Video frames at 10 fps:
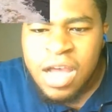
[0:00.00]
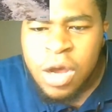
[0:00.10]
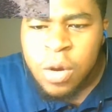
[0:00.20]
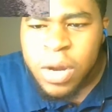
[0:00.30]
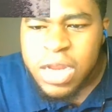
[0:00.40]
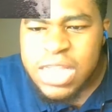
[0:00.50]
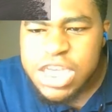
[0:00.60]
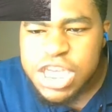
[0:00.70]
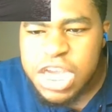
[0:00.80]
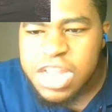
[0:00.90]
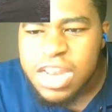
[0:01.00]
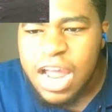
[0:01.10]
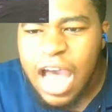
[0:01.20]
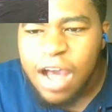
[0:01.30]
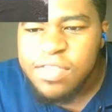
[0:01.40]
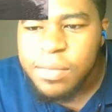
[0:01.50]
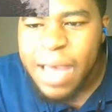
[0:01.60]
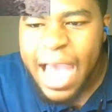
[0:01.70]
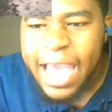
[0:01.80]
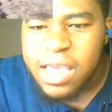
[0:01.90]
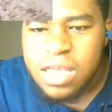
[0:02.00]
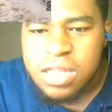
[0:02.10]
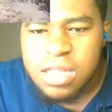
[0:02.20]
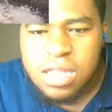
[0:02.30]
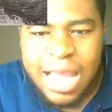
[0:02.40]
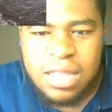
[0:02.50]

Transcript: What is that shit out of the back? That